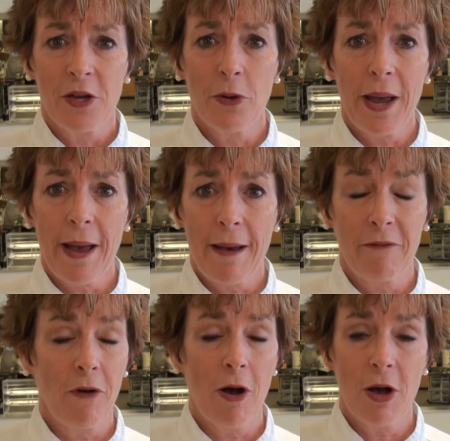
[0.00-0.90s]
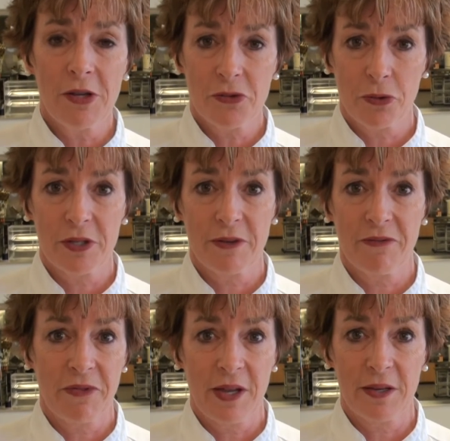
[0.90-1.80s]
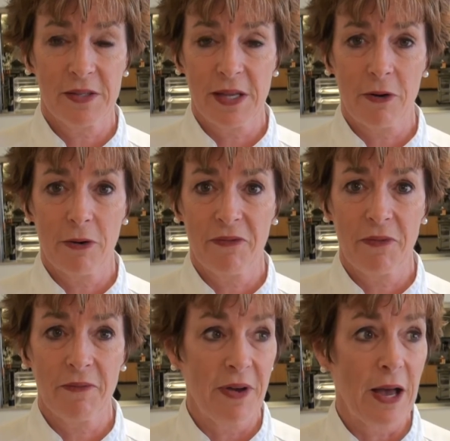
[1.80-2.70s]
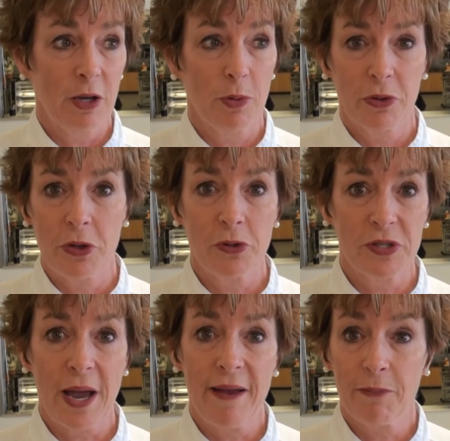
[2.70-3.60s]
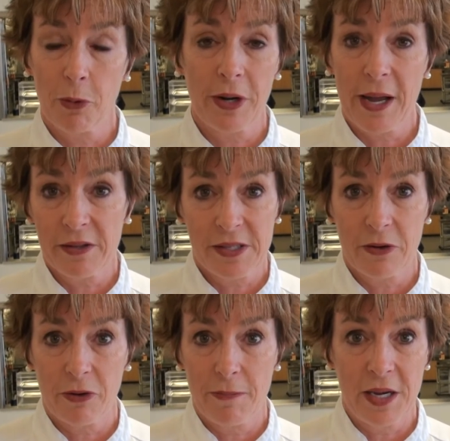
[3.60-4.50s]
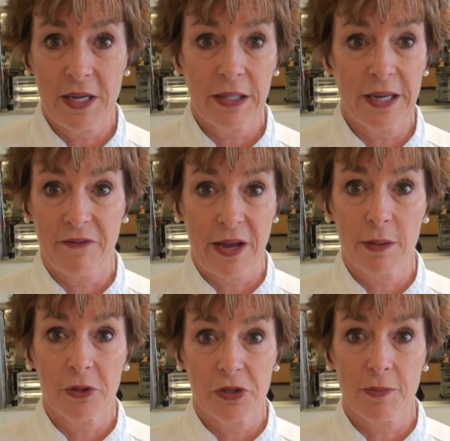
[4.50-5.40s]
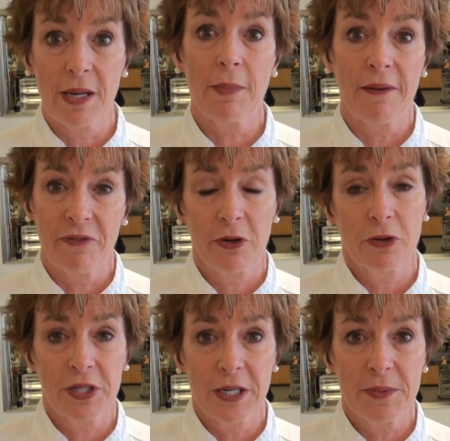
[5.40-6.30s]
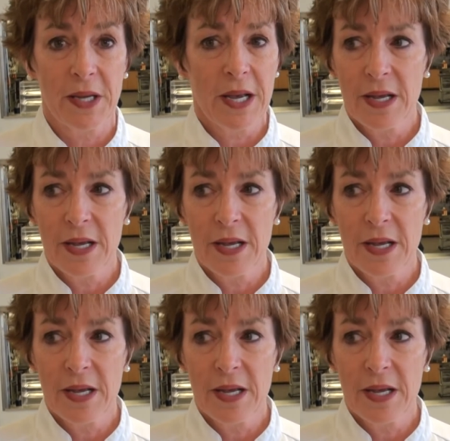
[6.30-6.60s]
You have all sorts of things that are of valuable use. I have printouts that are immediately available to me at my fingertips.